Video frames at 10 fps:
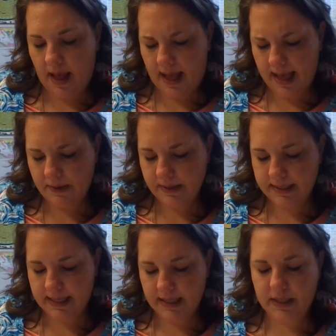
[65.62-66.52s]
"I will
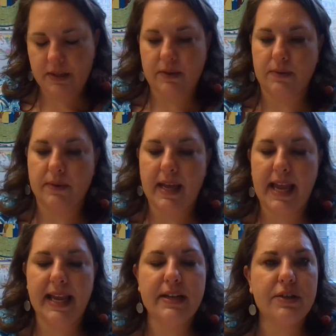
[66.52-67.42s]
sell you
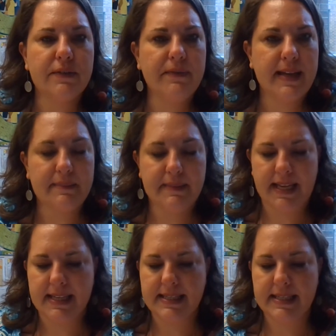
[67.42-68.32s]
and your family
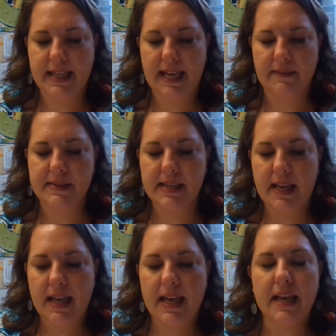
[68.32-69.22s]
as slaves
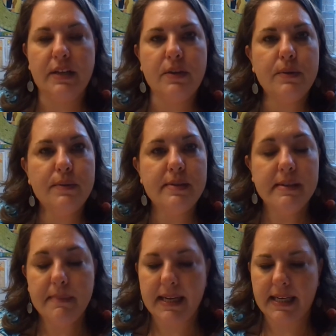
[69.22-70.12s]
and use
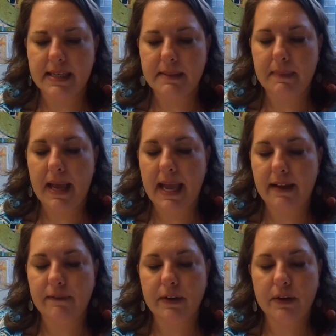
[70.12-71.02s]
the money to
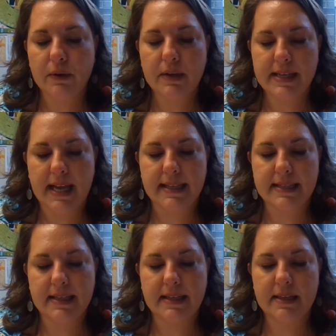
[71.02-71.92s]
pay for your
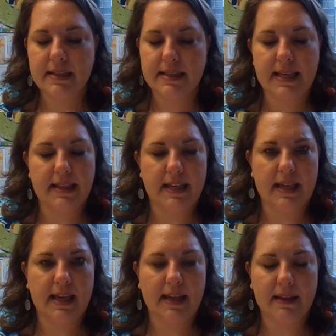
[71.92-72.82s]
debts," said the
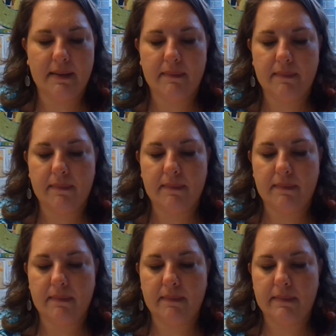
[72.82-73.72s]
king.
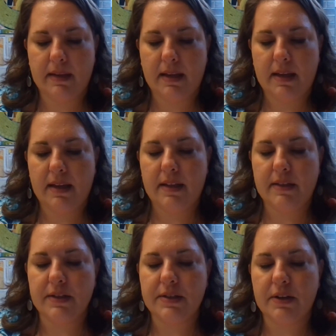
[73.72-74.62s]

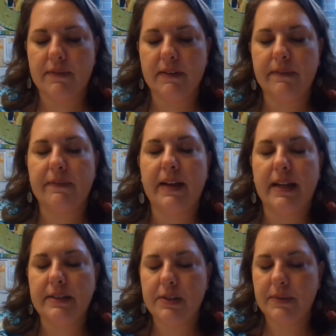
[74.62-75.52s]
The servant
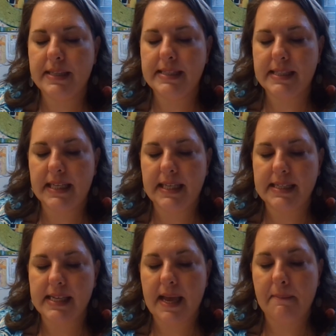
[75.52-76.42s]
fell to his
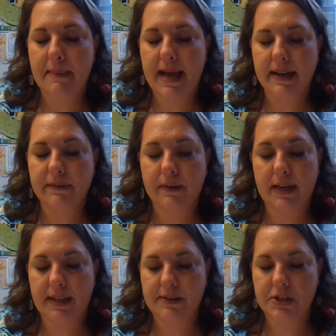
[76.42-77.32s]
knees and begged for
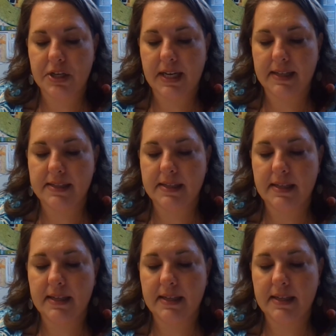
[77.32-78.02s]
another chance.